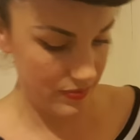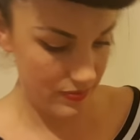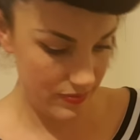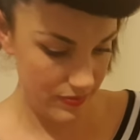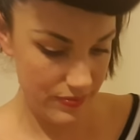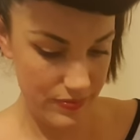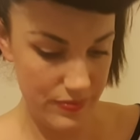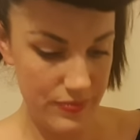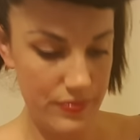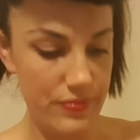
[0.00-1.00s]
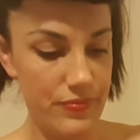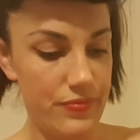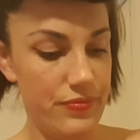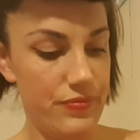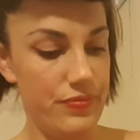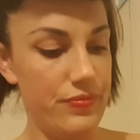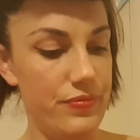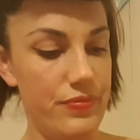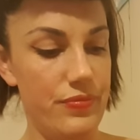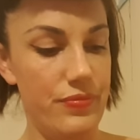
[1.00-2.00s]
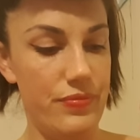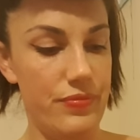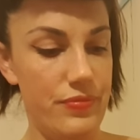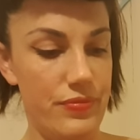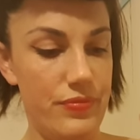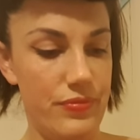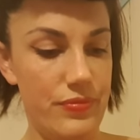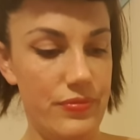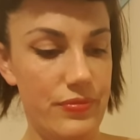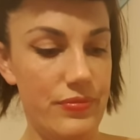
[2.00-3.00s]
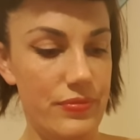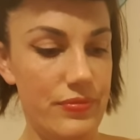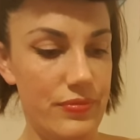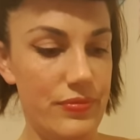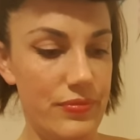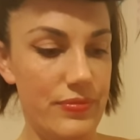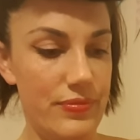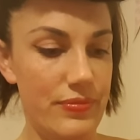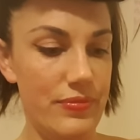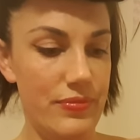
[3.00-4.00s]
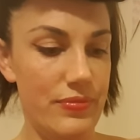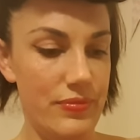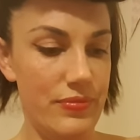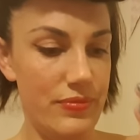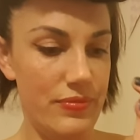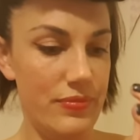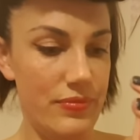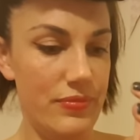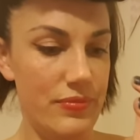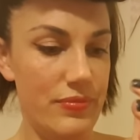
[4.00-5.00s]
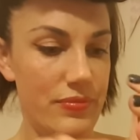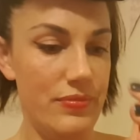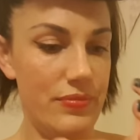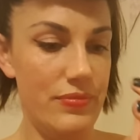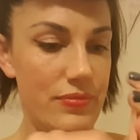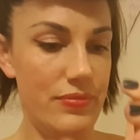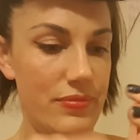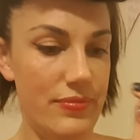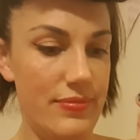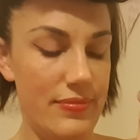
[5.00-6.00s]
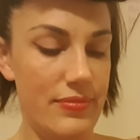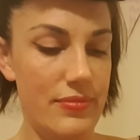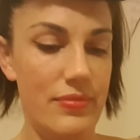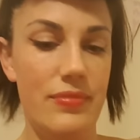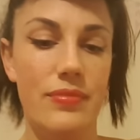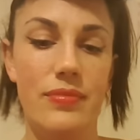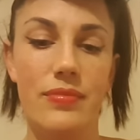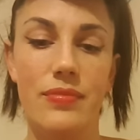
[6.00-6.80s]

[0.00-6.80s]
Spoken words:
(silence)